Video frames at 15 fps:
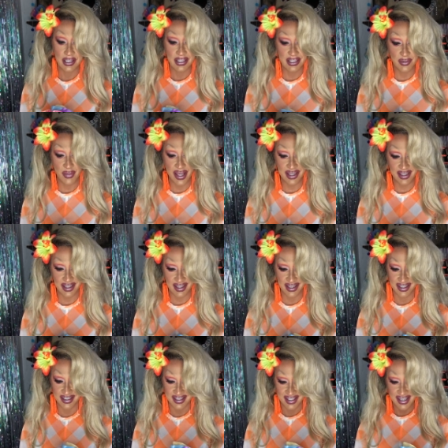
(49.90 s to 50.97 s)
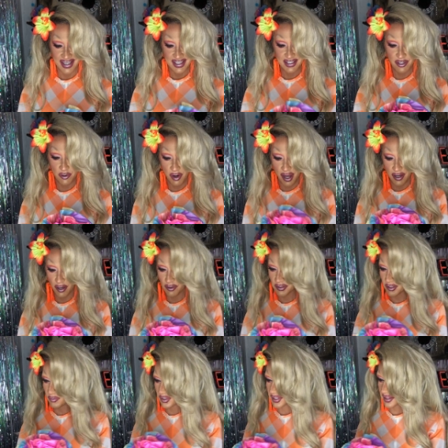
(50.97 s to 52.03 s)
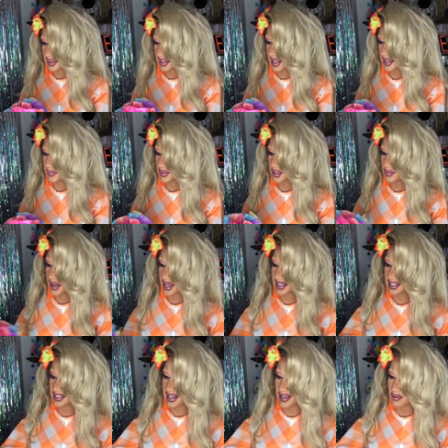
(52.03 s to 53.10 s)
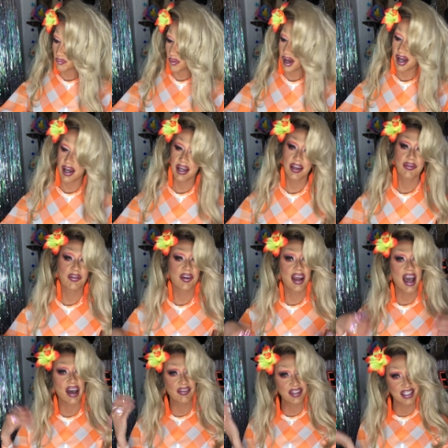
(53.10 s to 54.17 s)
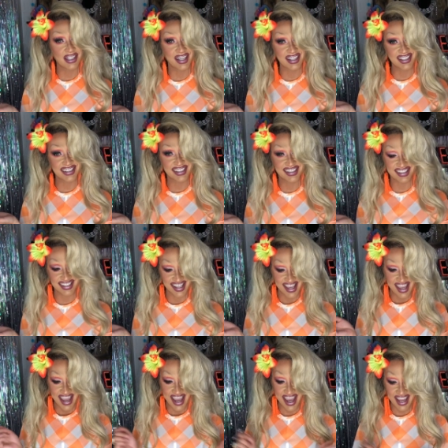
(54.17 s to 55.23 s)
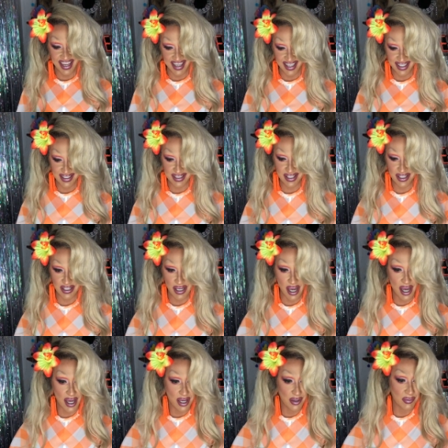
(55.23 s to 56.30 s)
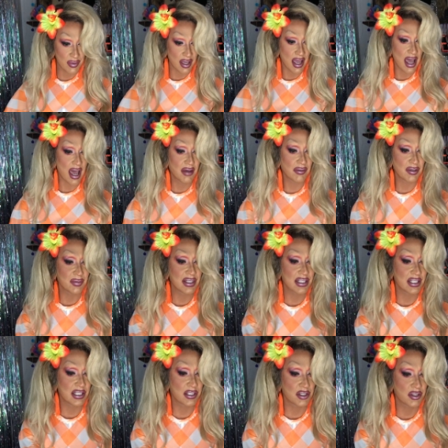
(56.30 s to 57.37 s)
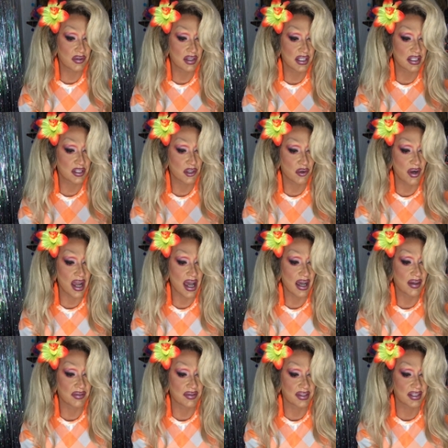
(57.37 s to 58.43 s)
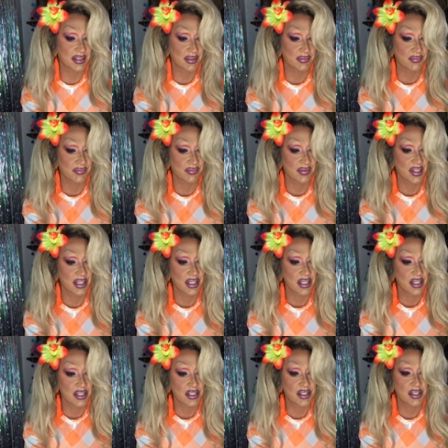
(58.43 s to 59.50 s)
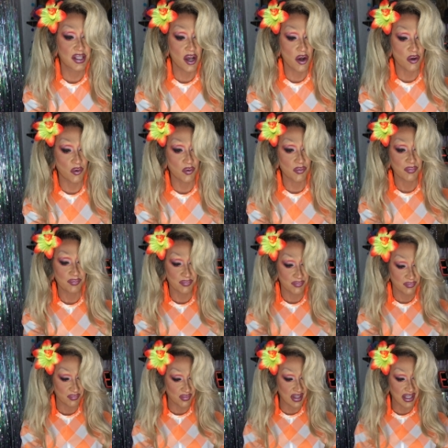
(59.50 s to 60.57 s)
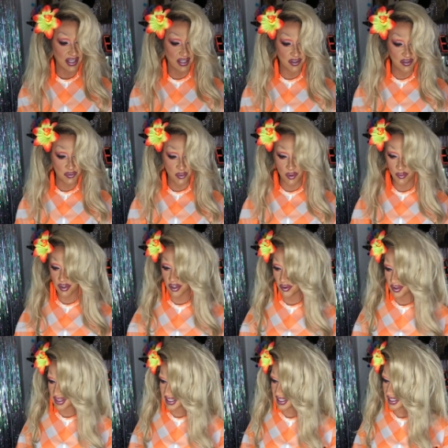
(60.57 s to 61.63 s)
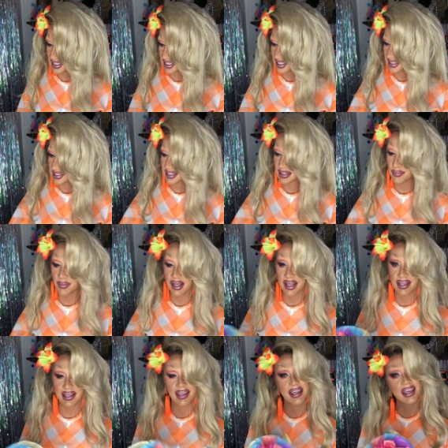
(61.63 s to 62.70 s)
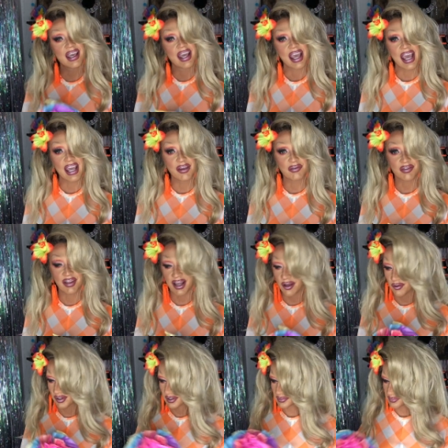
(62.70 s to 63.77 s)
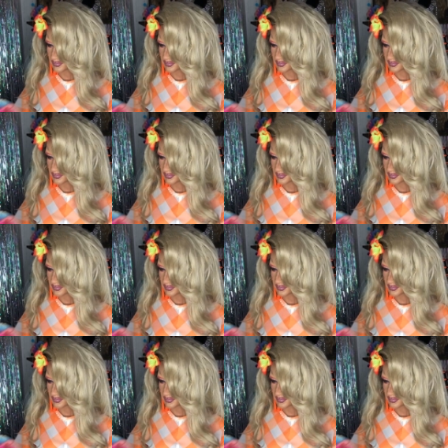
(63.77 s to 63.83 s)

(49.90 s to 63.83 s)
to make it. So I also want to thank Meatpacking NY for having us and having me teach you these crafts. So here's what we're going to need to make a flower.